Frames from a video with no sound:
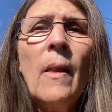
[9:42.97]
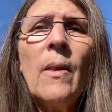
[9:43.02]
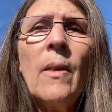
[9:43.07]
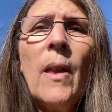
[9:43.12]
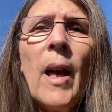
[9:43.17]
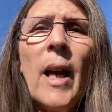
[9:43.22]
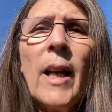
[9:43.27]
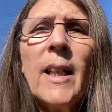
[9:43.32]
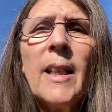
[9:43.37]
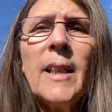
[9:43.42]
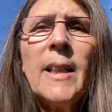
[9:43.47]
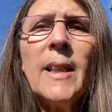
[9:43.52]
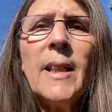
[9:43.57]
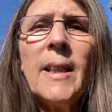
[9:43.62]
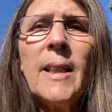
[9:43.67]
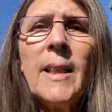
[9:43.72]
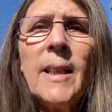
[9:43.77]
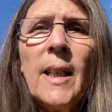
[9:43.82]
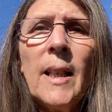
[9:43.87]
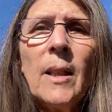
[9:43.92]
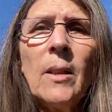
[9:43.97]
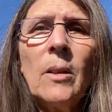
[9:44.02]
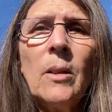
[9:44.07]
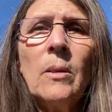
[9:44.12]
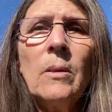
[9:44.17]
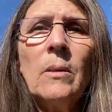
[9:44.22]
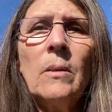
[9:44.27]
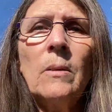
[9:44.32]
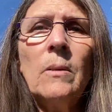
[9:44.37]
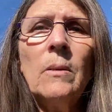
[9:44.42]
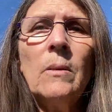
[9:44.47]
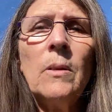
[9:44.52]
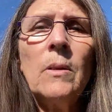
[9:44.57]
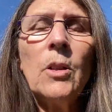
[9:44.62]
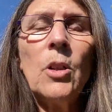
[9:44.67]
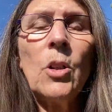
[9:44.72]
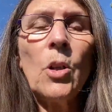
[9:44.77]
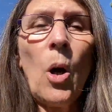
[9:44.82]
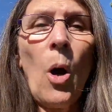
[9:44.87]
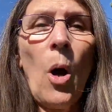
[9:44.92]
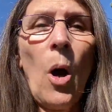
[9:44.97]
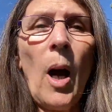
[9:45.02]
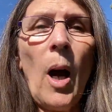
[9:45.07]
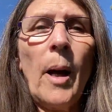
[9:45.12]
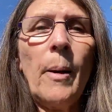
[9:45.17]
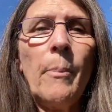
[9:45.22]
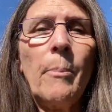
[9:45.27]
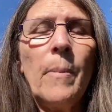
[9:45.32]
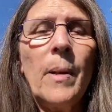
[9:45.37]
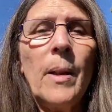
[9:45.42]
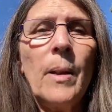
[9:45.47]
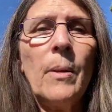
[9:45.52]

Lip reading: That is still time